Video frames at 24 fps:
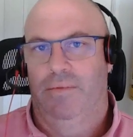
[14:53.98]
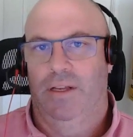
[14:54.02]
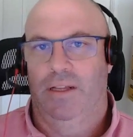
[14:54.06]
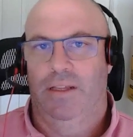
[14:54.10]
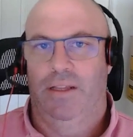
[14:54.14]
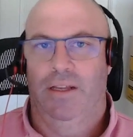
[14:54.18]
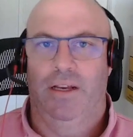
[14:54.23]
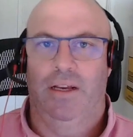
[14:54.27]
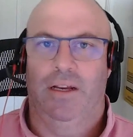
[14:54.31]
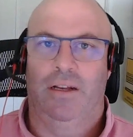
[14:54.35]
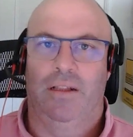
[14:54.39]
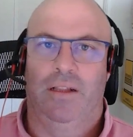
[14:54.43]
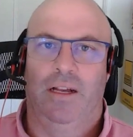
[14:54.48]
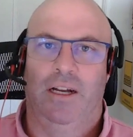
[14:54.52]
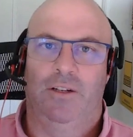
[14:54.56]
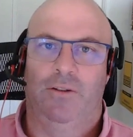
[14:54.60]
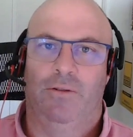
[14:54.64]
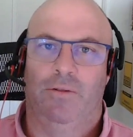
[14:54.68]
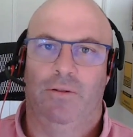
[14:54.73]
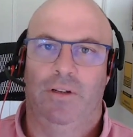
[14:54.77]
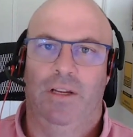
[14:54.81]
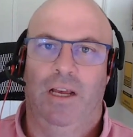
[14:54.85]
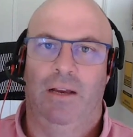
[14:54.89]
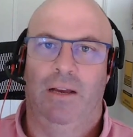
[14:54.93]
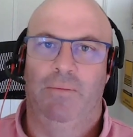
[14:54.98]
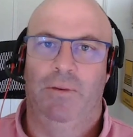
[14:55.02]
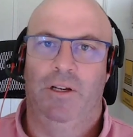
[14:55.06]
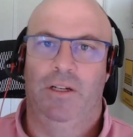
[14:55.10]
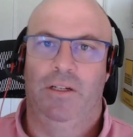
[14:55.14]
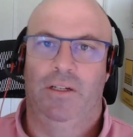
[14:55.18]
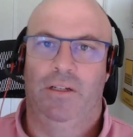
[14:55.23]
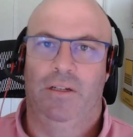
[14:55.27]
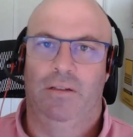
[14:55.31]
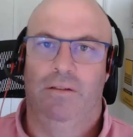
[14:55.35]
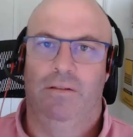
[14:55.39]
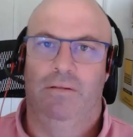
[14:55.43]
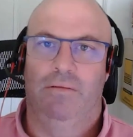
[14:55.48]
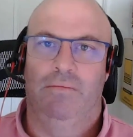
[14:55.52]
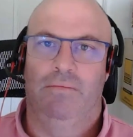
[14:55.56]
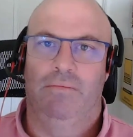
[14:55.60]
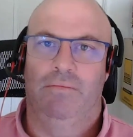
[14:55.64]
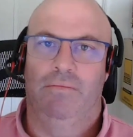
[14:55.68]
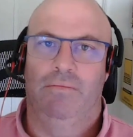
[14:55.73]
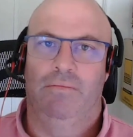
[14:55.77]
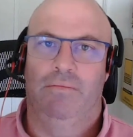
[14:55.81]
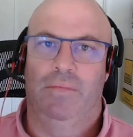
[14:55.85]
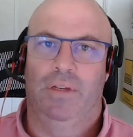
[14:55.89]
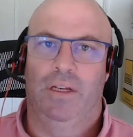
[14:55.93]
they're collateral damage and
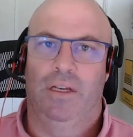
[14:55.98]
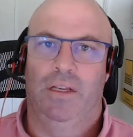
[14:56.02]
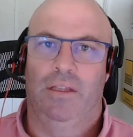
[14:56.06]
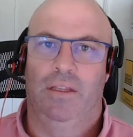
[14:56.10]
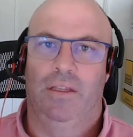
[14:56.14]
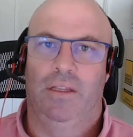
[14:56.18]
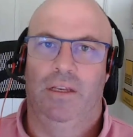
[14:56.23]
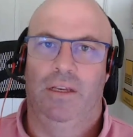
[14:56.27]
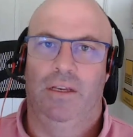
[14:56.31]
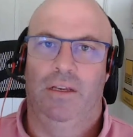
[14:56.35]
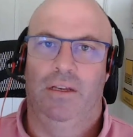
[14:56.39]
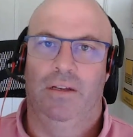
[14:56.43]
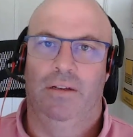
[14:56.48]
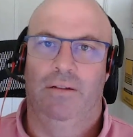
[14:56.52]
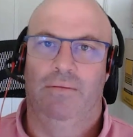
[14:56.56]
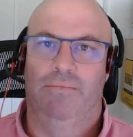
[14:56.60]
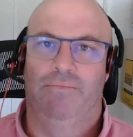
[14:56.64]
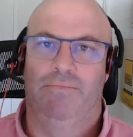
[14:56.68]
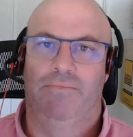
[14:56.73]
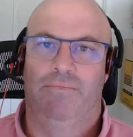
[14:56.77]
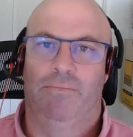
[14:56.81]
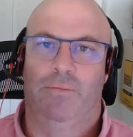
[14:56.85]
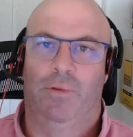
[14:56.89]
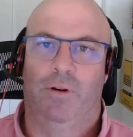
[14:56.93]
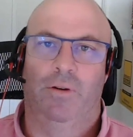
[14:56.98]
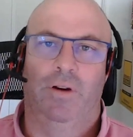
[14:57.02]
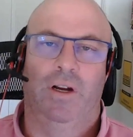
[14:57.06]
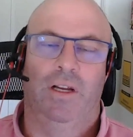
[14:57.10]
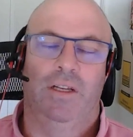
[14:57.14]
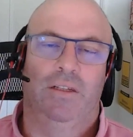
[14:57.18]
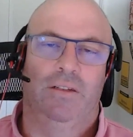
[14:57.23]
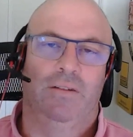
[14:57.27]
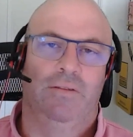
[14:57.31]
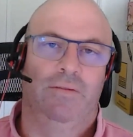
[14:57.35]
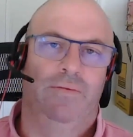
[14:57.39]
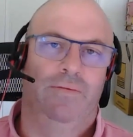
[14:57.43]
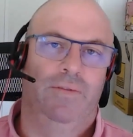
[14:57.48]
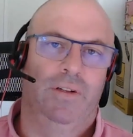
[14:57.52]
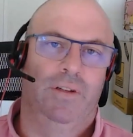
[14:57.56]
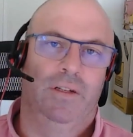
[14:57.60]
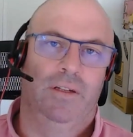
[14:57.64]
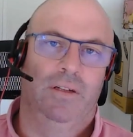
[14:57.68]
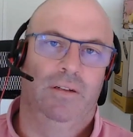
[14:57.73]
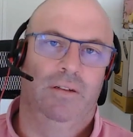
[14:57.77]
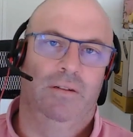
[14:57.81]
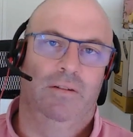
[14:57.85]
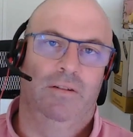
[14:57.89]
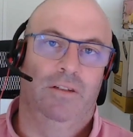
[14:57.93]
in the progressive
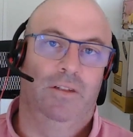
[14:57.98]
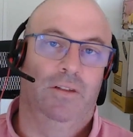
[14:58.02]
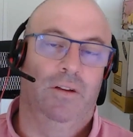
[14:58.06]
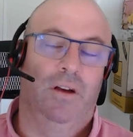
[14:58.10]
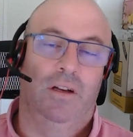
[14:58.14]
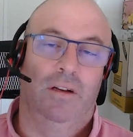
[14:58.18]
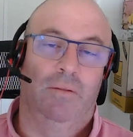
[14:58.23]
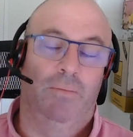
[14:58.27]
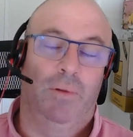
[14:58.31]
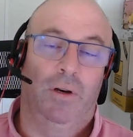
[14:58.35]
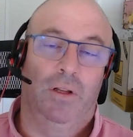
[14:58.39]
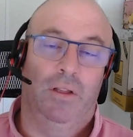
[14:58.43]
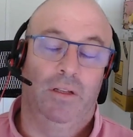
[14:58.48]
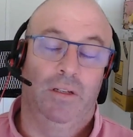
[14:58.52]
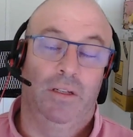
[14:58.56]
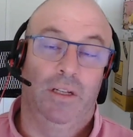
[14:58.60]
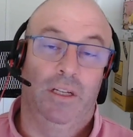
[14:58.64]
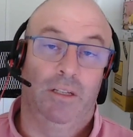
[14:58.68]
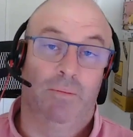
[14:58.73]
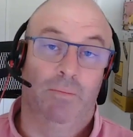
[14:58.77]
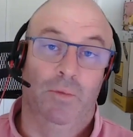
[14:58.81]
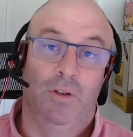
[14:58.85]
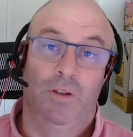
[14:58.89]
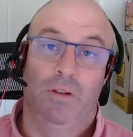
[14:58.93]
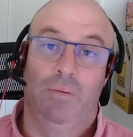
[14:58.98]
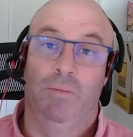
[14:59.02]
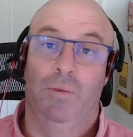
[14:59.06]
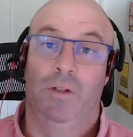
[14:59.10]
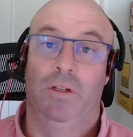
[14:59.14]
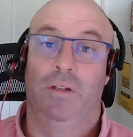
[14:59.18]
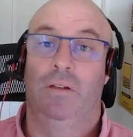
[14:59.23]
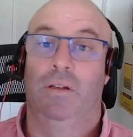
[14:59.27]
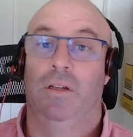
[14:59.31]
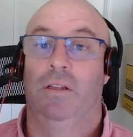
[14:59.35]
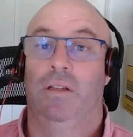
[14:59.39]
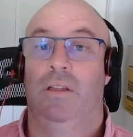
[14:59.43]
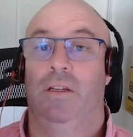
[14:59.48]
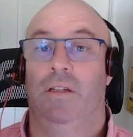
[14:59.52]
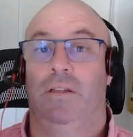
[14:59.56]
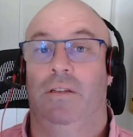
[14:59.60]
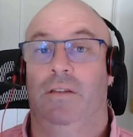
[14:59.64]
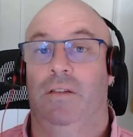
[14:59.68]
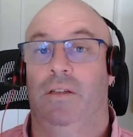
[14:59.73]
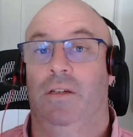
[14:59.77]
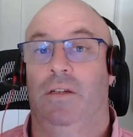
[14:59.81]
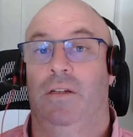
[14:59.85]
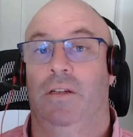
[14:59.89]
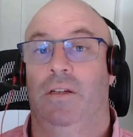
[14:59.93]
side of politics movement, and
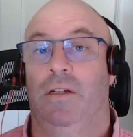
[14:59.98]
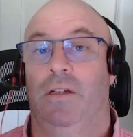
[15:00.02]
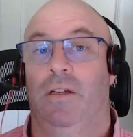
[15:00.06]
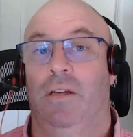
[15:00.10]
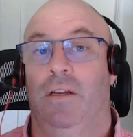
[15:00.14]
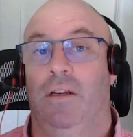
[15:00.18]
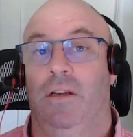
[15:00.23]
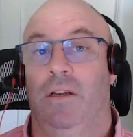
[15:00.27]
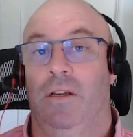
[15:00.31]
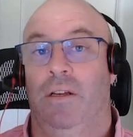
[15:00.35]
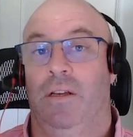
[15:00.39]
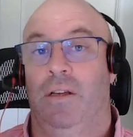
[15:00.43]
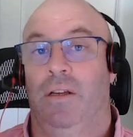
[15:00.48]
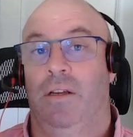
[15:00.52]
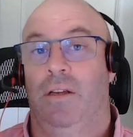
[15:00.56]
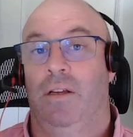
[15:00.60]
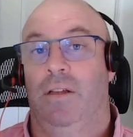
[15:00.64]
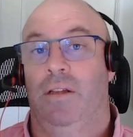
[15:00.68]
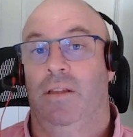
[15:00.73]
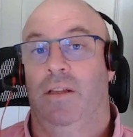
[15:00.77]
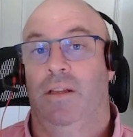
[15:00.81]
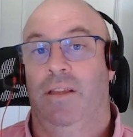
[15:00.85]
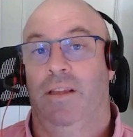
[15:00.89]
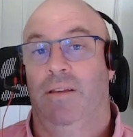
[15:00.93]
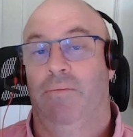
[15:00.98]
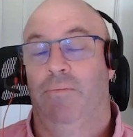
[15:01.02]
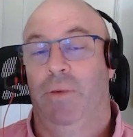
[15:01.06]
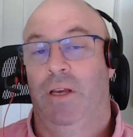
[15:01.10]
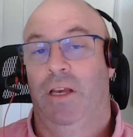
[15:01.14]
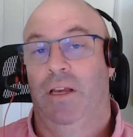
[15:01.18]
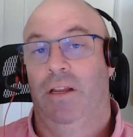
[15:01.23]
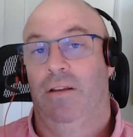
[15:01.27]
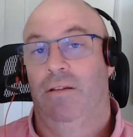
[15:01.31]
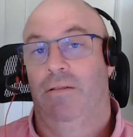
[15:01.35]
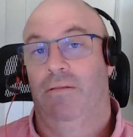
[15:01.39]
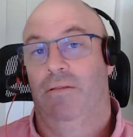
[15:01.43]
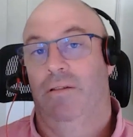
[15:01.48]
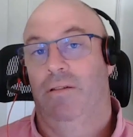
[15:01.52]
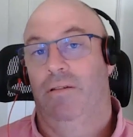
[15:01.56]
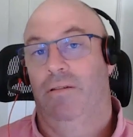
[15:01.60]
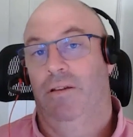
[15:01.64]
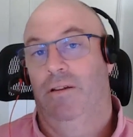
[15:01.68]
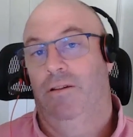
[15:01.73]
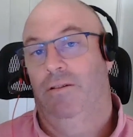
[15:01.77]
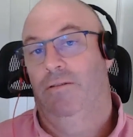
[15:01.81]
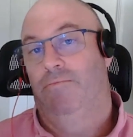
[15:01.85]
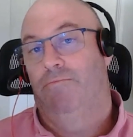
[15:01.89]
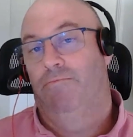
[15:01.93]
that they've been
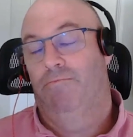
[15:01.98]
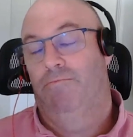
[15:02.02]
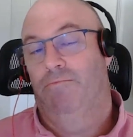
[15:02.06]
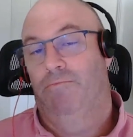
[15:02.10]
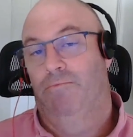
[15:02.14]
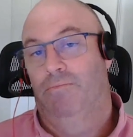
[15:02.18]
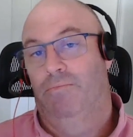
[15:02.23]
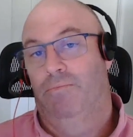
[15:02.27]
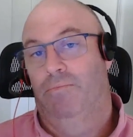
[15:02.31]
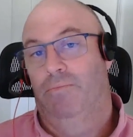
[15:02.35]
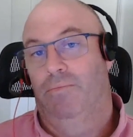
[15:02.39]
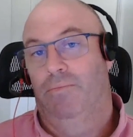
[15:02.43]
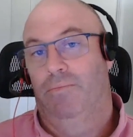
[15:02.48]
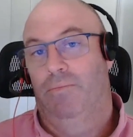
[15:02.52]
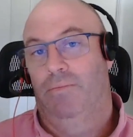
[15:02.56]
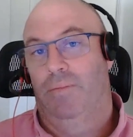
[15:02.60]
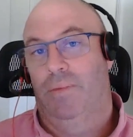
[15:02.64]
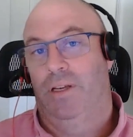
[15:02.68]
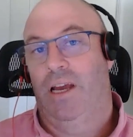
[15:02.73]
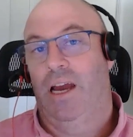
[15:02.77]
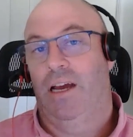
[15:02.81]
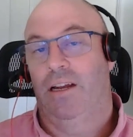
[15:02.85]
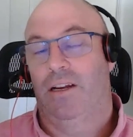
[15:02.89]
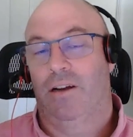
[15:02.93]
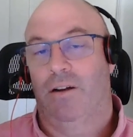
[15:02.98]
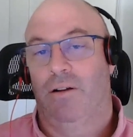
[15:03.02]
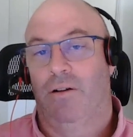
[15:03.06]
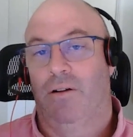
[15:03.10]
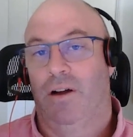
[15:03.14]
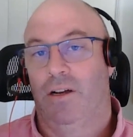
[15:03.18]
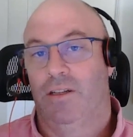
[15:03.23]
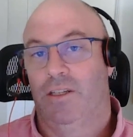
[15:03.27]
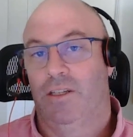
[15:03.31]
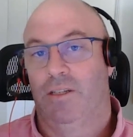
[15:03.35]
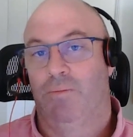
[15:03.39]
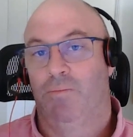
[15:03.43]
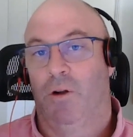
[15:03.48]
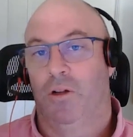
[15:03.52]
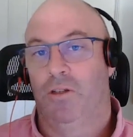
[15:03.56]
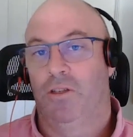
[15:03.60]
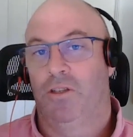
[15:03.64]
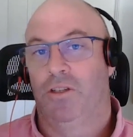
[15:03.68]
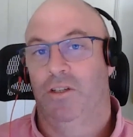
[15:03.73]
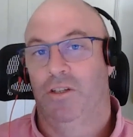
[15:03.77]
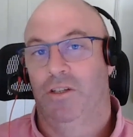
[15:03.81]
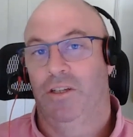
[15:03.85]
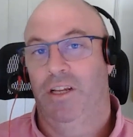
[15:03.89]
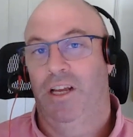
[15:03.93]
categorized as
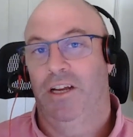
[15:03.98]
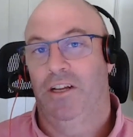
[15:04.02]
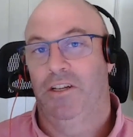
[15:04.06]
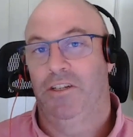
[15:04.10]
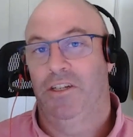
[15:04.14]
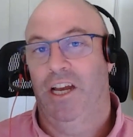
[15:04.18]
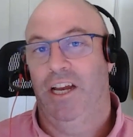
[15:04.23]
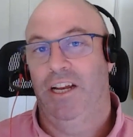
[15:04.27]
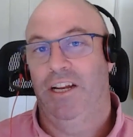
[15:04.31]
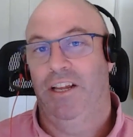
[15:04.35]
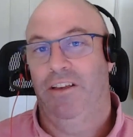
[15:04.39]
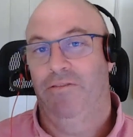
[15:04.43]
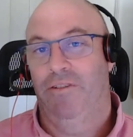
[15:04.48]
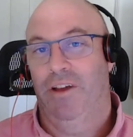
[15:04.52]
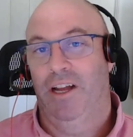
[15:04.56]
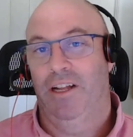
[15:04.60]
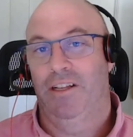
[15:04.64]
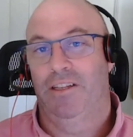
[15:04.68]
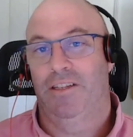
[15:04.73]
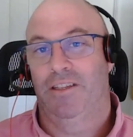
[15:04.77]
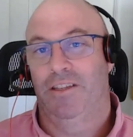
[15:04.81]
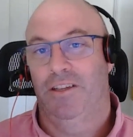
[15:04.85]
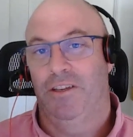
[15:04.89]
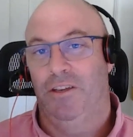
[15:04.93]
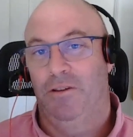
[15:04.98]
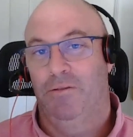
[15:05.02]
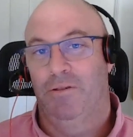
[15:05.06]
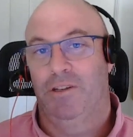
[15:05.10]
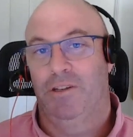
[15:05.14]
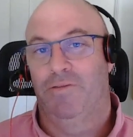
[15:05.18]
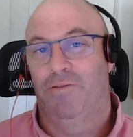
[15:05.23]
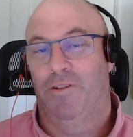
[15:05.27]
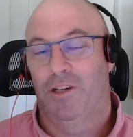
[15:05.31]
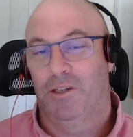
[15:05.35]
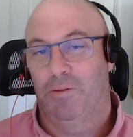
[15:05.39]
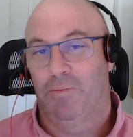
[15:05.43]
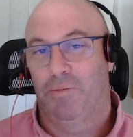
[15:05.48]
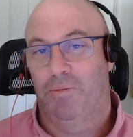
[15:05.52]
monsters. Now, JD Vance, the US Vice